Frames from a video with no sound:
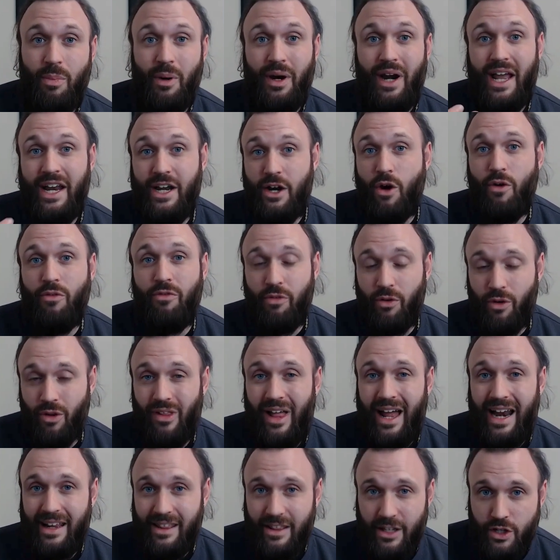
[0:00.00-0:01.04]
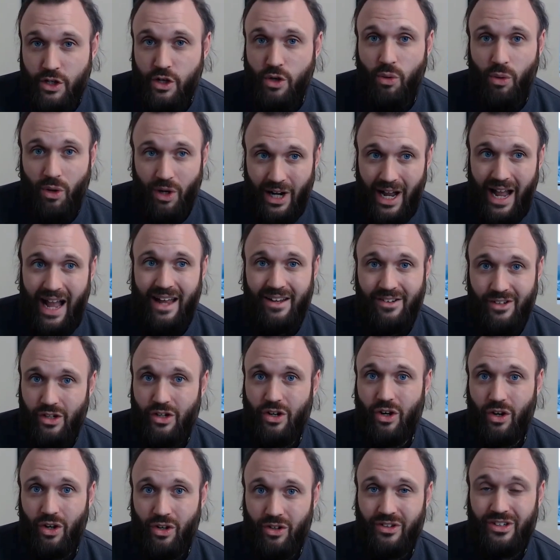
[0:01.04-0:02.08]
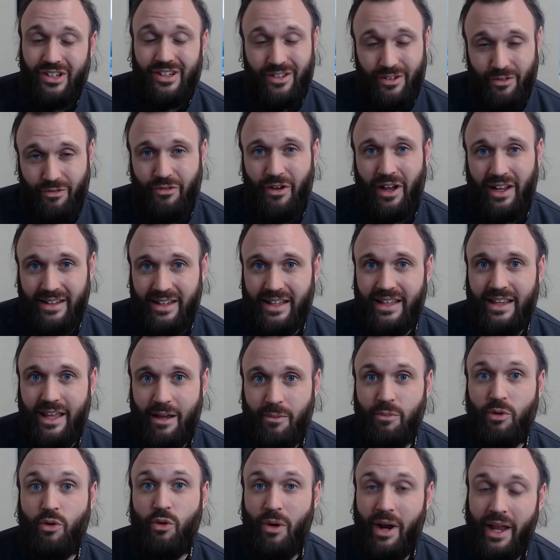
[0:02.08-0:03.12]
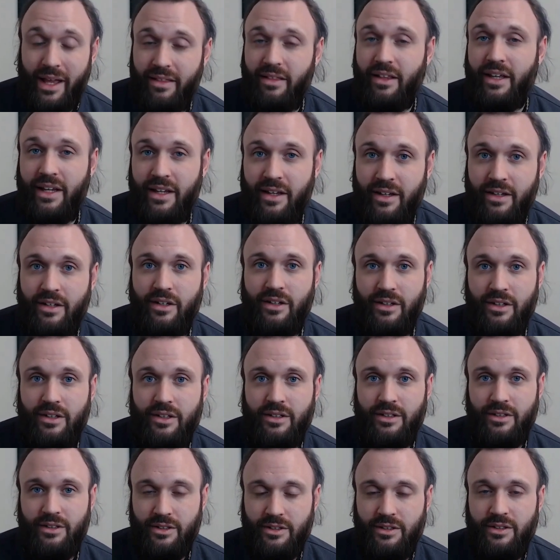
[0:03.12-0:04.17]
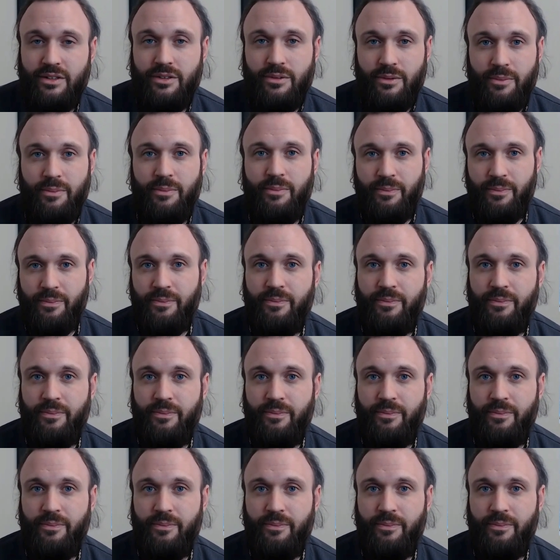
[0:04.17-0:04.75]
but I know for a lot of the newer guys and girls, it's affecting them greatly. Yeah.